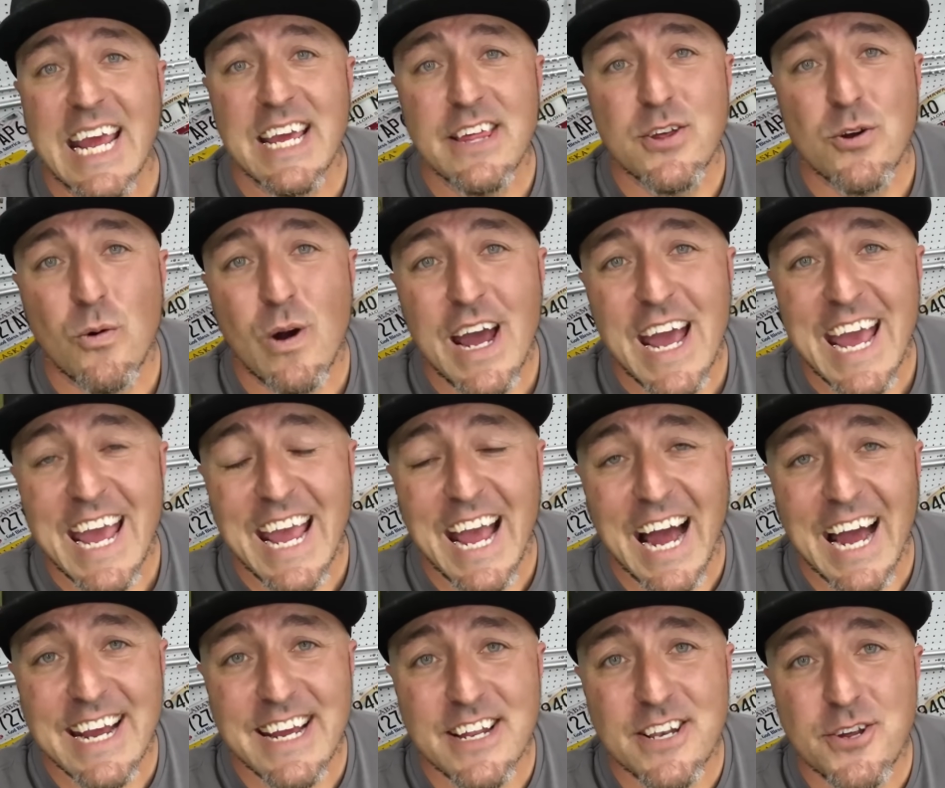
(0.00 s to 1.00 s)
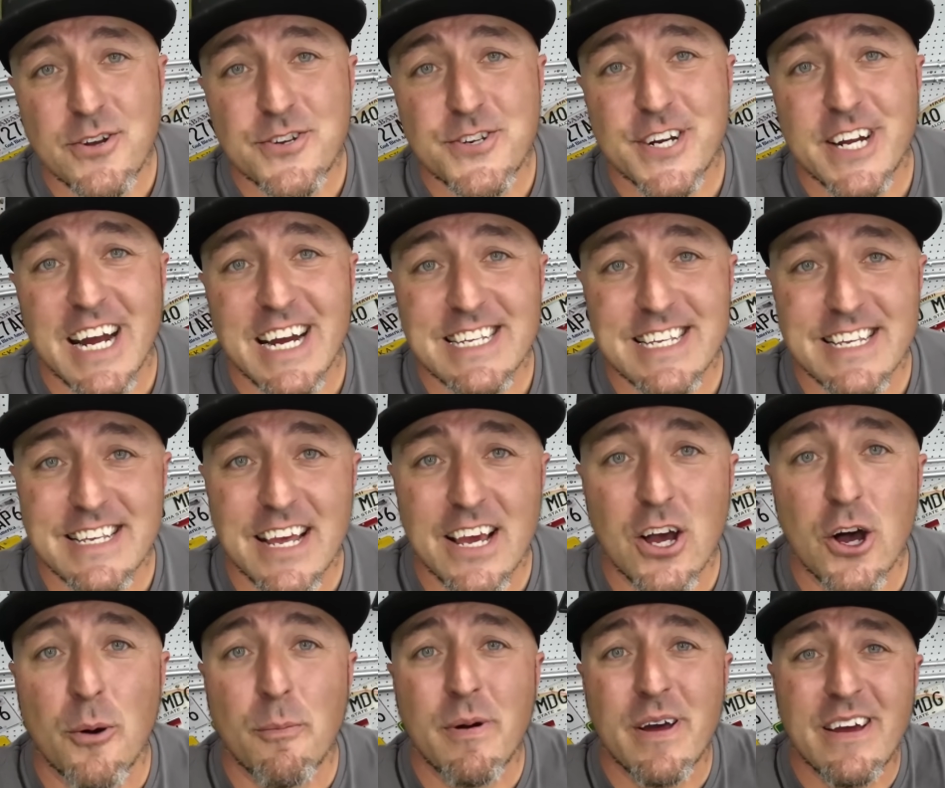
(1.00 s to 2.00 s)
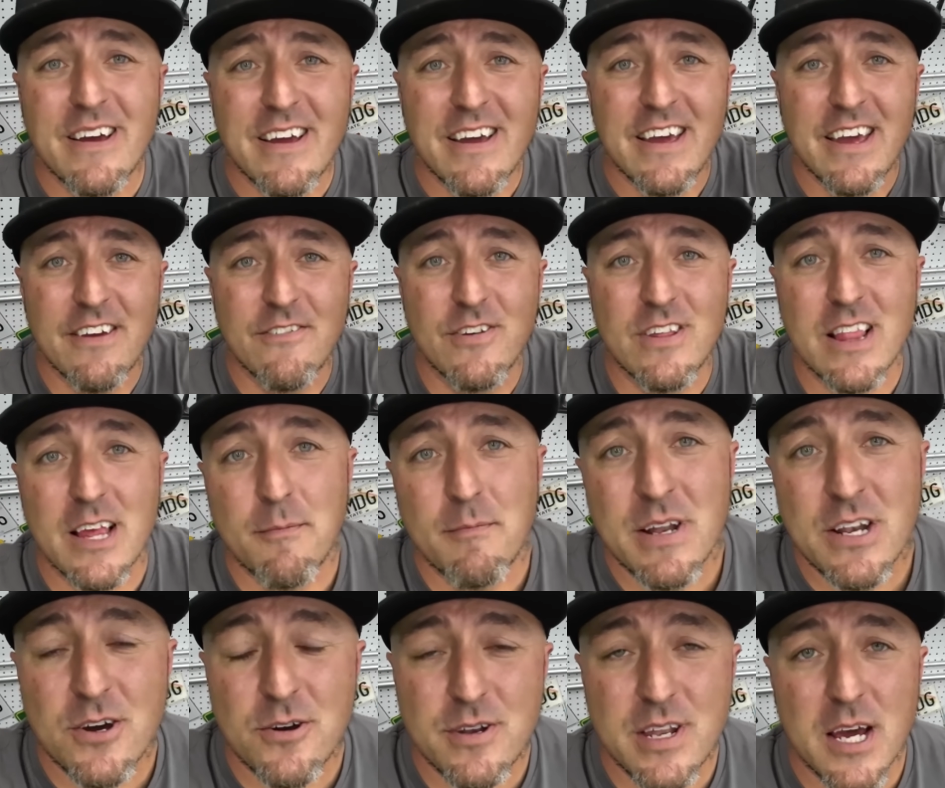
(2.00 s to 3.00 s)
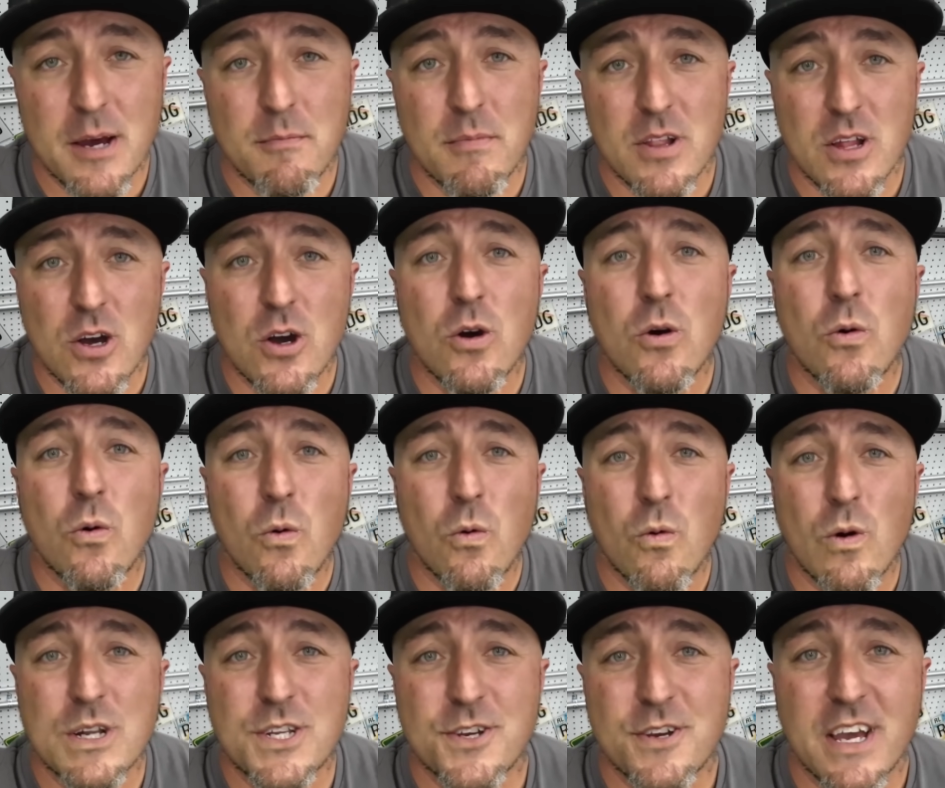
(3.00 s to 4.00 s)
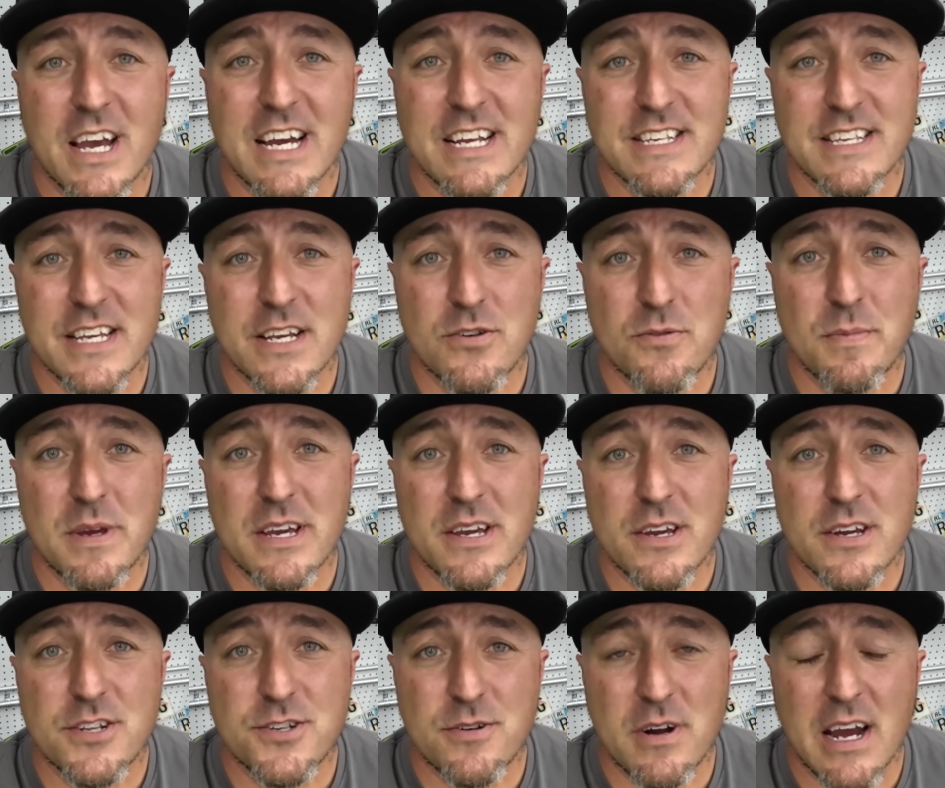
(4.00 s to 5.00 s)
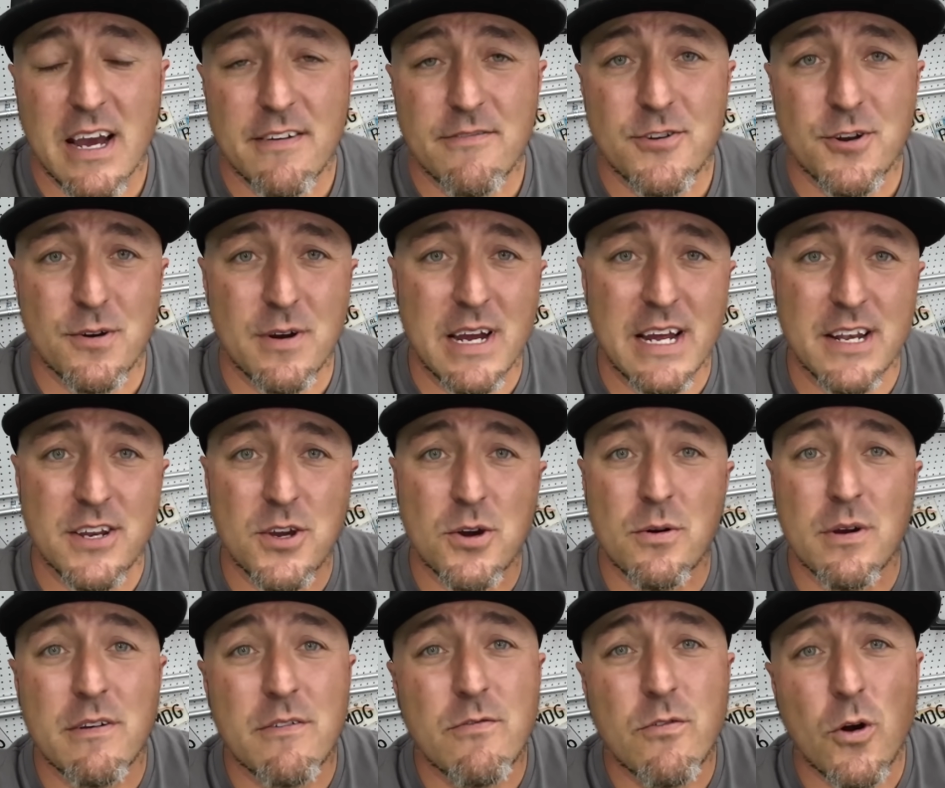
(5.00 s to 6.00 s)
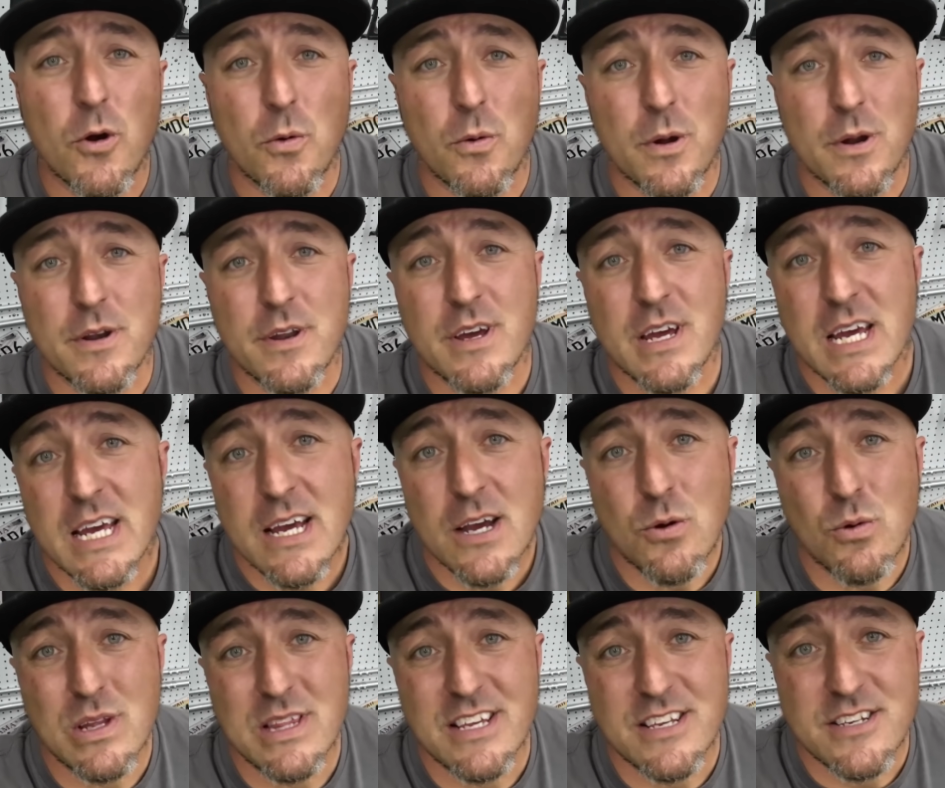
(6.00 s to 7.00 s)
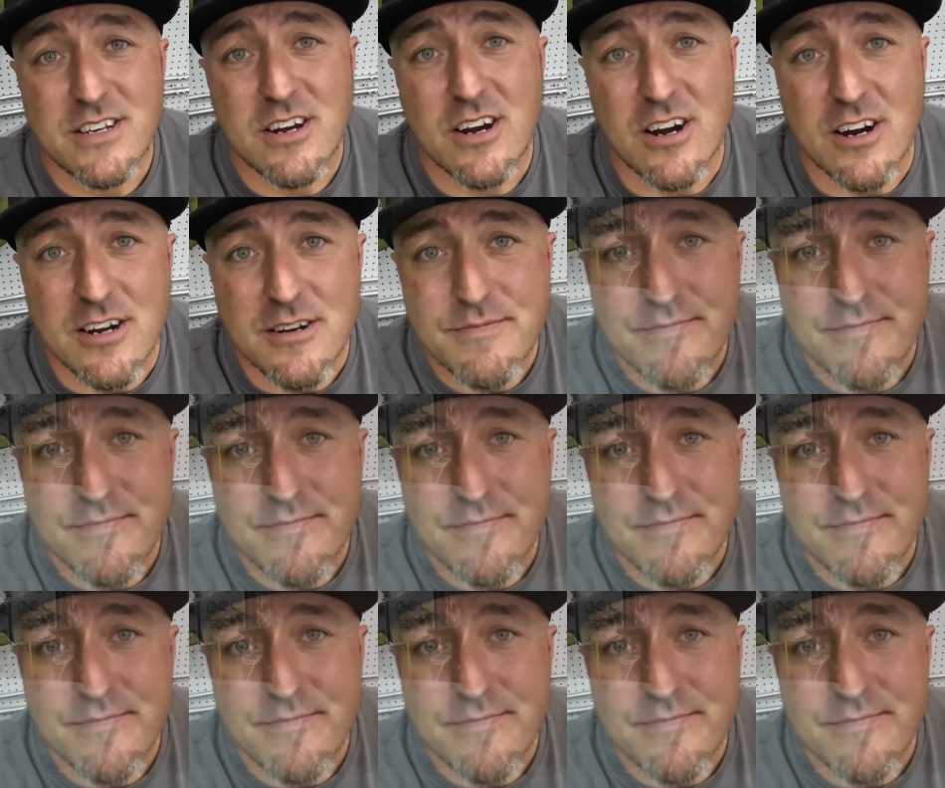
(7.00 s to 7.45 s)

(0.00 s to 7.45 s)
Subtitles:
Either way, I could use your guys' help if you let me know down below what you guys think would be a good drivetrain going forward with this car.